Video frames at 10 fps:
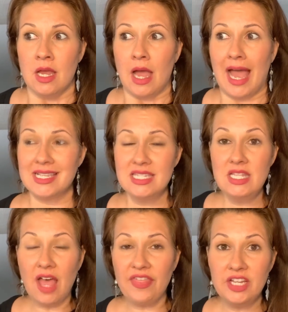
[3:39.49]
has
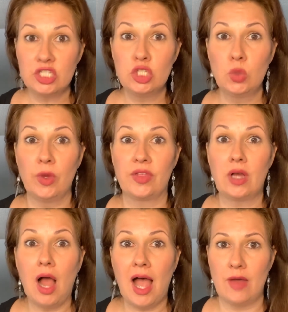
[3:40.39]
nothing to do with
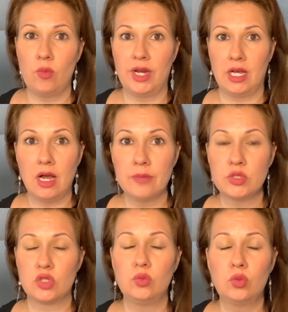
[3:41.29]
God when it comes
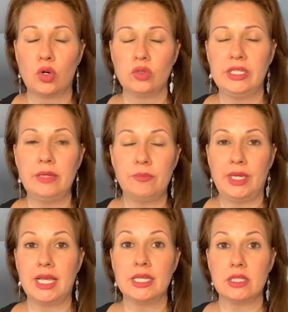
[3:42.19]
to worldly and
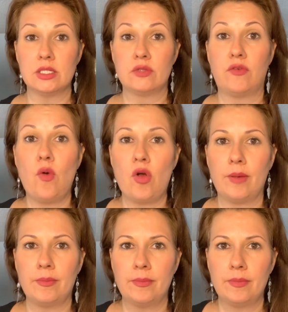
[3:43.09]
being in this
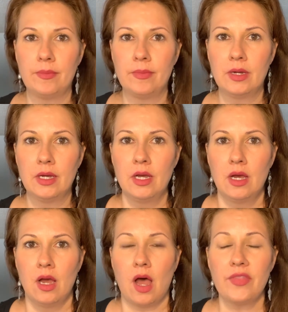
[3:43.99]
form.
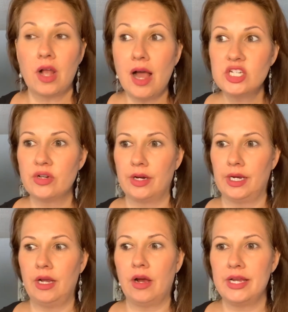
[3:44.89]
On the
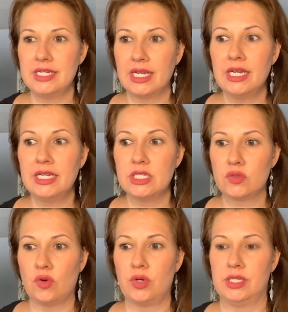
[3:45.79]
contrary, our identity is
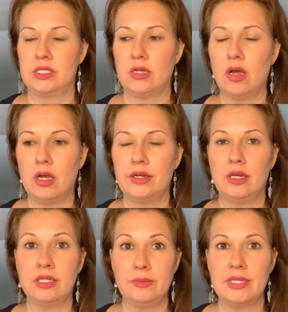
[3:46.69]
focused on a
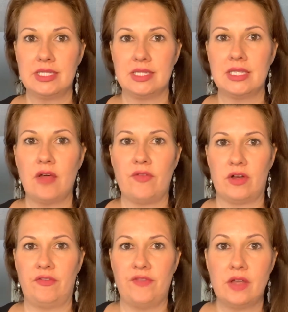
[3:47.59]
limited self, on
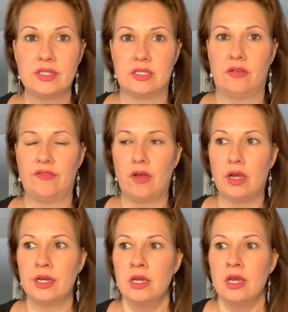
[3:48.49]
a false self,
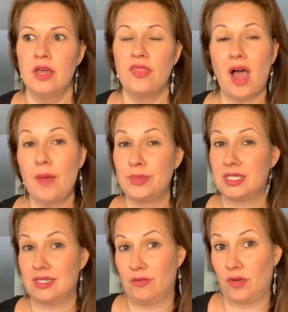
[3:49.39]
on the
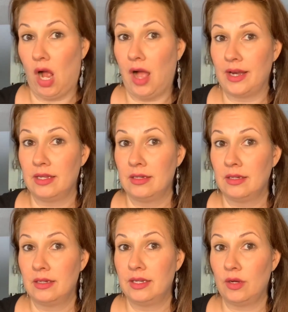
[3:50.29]
opposite of God,
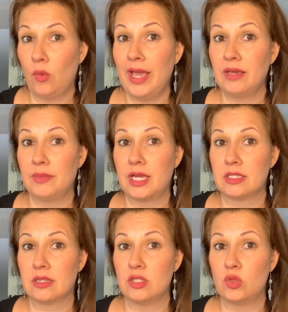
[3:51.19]
in a way, because
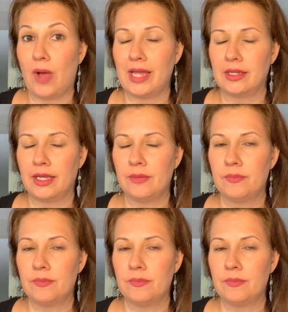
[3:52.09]
of the duality.